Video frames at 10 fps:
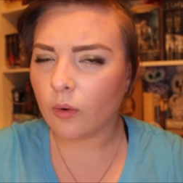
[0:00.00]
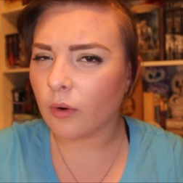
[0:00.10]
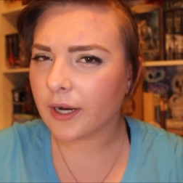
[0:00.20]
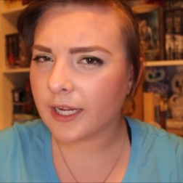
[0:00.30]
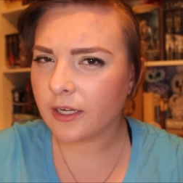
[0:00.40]

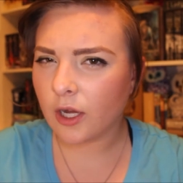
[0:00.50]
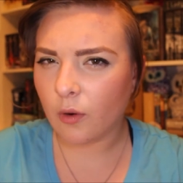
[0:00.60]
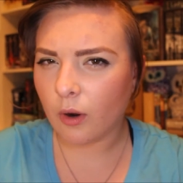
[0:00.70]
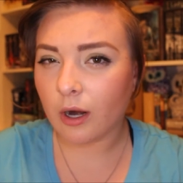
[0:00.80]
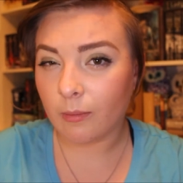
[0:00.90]
Oregon.
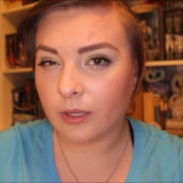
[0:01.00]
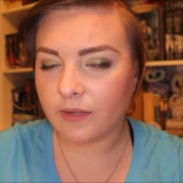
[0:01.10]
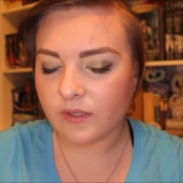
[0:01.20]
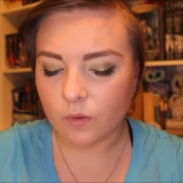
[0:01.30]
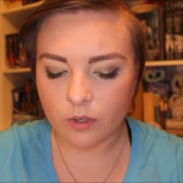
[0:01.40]
OR, I
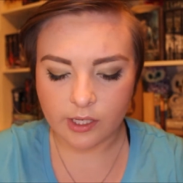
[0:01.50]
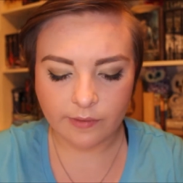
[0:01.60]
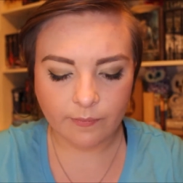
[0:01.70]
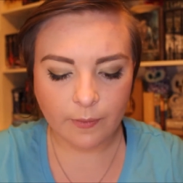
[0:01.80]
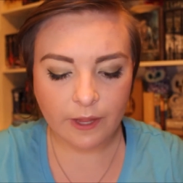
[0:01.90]
believe, is
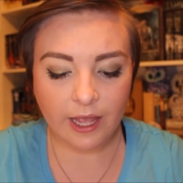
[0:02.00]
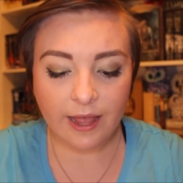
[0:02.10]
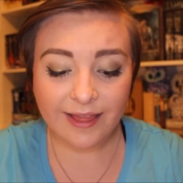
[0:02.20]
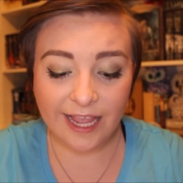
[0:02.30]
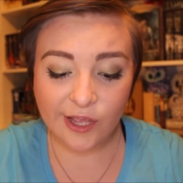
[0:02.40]
Oregon.
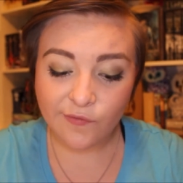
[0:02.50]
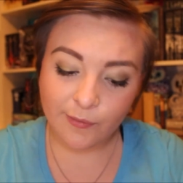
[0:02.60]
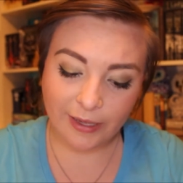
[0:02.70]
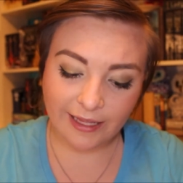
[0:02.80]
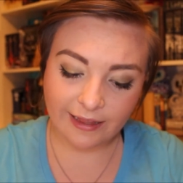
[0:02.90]
Thank you
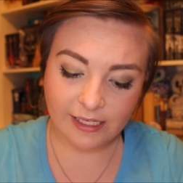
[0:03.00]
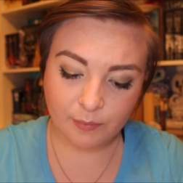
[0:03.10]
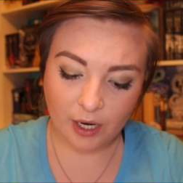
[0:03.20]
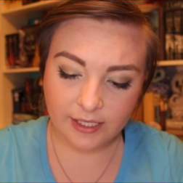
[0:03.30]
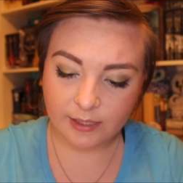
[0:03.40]
for making
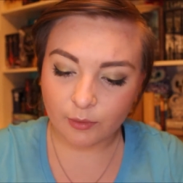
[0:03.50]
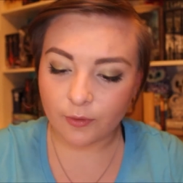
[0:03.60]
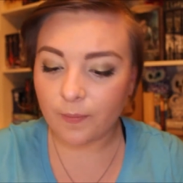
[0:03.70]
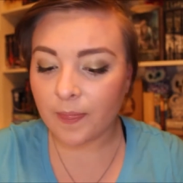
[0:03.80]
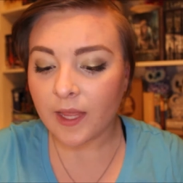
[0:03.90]
this
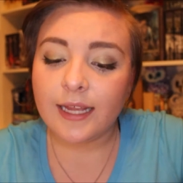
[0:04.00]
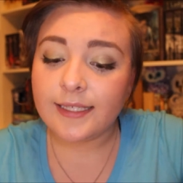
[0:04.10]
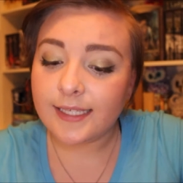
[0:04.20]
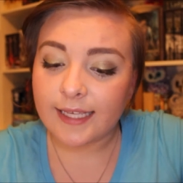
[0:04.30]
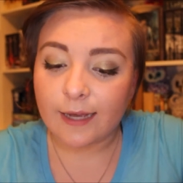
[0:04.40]
possible.
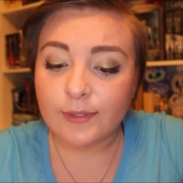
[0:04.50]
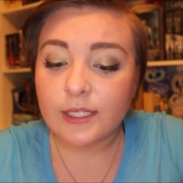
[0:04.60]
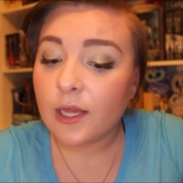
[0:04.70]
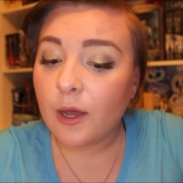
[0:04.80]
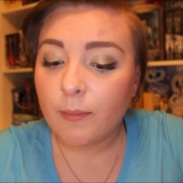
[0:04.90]

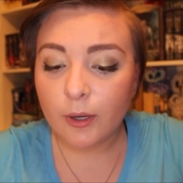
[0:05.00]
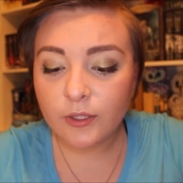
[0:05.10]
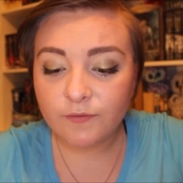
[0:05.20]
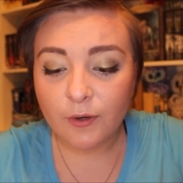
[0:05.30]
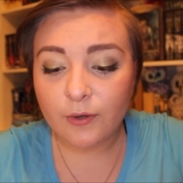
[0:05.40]
Discounts
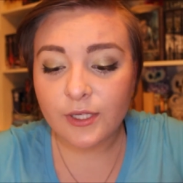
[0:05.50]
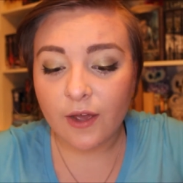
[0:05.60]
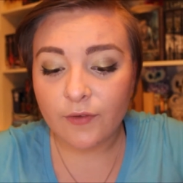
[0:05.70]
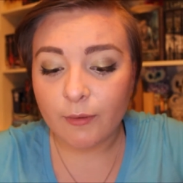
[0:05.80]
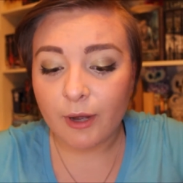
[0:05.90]
Post photos
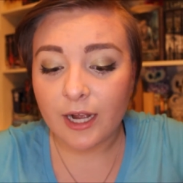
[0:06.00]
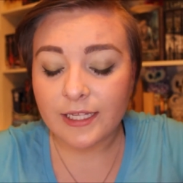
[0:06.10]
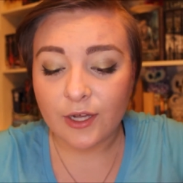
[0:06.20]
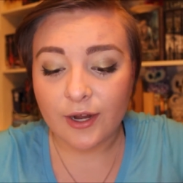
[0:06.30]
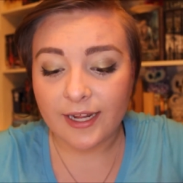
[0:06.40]
of your
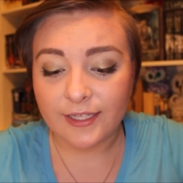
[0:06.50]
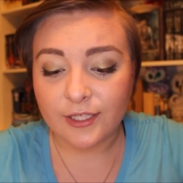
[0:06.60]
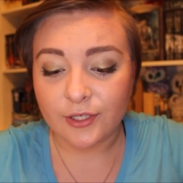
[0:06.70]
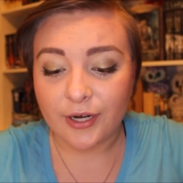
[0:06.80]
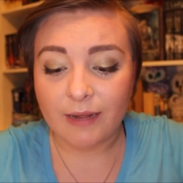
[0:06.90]
box on
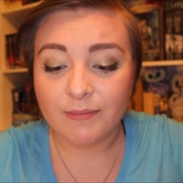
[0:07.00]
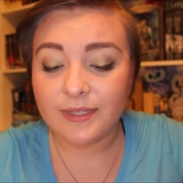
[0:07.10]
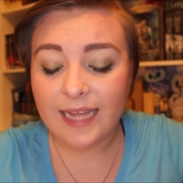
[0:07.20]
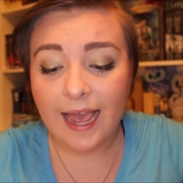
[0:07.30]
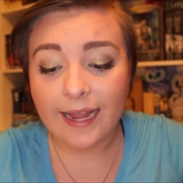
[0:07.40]
Instagram,
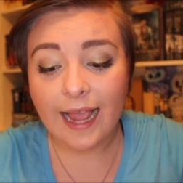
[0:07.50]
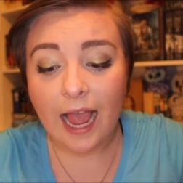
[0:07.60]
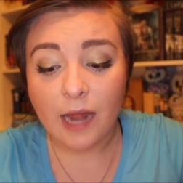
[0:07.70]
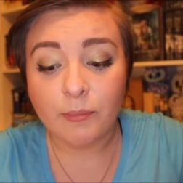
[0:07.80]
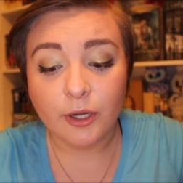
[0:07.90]
tag
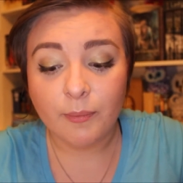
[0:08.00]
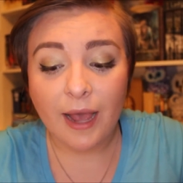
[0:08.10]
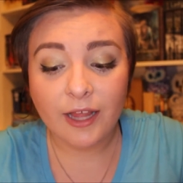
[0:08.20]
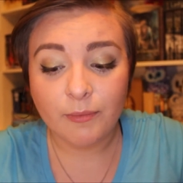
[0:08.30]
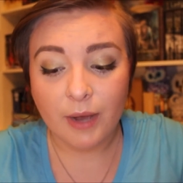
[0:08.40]
at
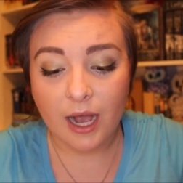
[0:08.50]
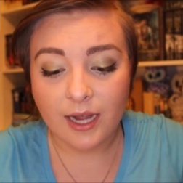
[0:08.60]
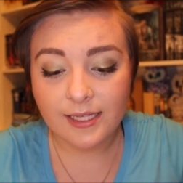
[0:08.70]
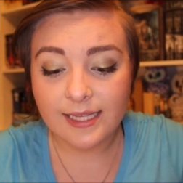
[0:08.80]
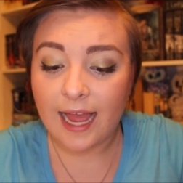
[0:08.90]

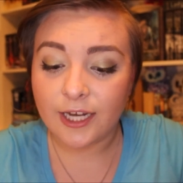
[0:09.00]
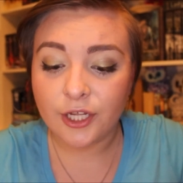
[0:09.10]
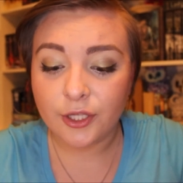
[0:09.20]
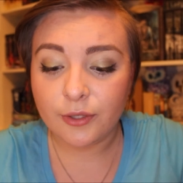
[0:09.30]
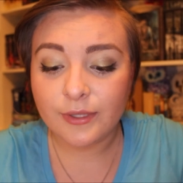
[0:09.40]
bookbathbox, and
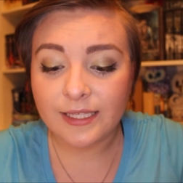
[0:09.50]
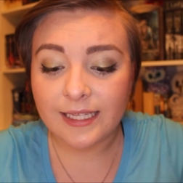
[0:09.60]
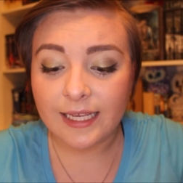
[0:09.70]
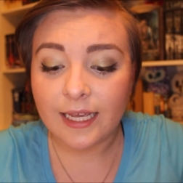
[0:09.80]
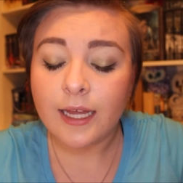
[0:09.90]
use
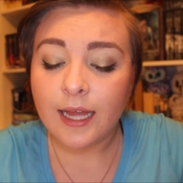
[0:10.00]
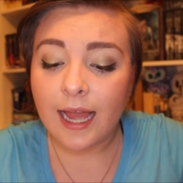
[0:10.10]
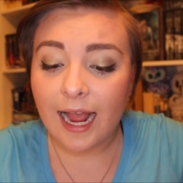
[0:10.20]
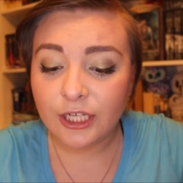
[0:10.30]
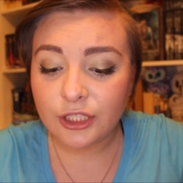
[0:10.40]
the
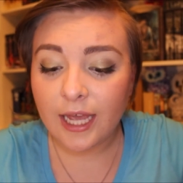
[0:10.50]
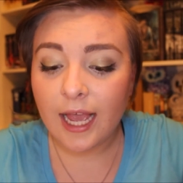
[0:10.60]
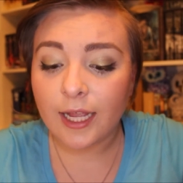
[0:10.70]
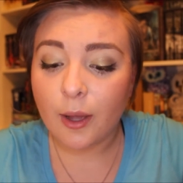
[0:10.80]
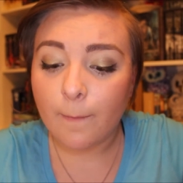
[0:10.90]

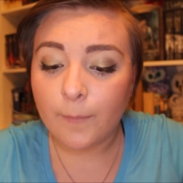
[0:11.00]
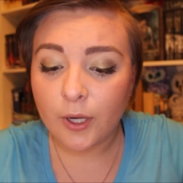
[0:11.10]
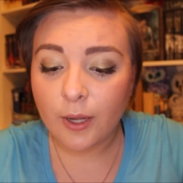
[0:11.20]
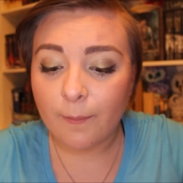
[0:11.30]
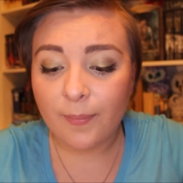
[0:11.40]
hashtag
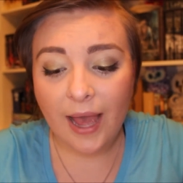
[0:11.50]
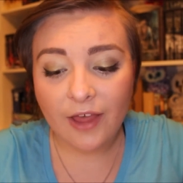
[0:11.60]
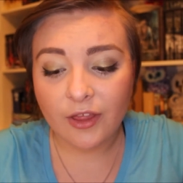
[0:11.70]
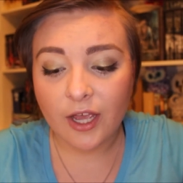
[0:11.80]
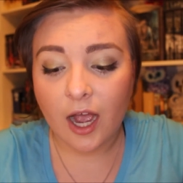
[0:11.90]

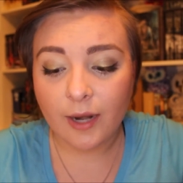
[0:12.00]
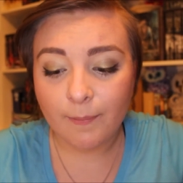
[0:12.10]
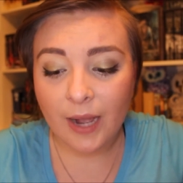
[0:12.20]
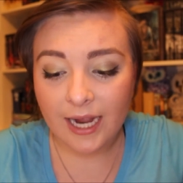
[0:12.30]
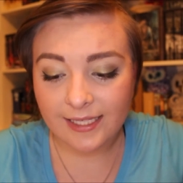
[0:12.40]

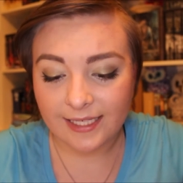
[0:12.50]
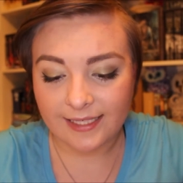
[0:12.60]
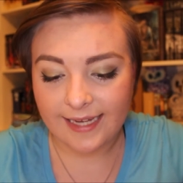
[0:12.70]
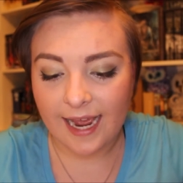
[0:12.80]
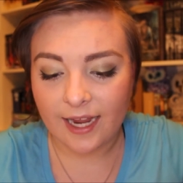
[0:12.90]

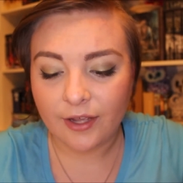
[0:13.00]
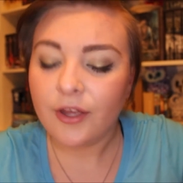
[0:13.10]
bookbathunboxing tag.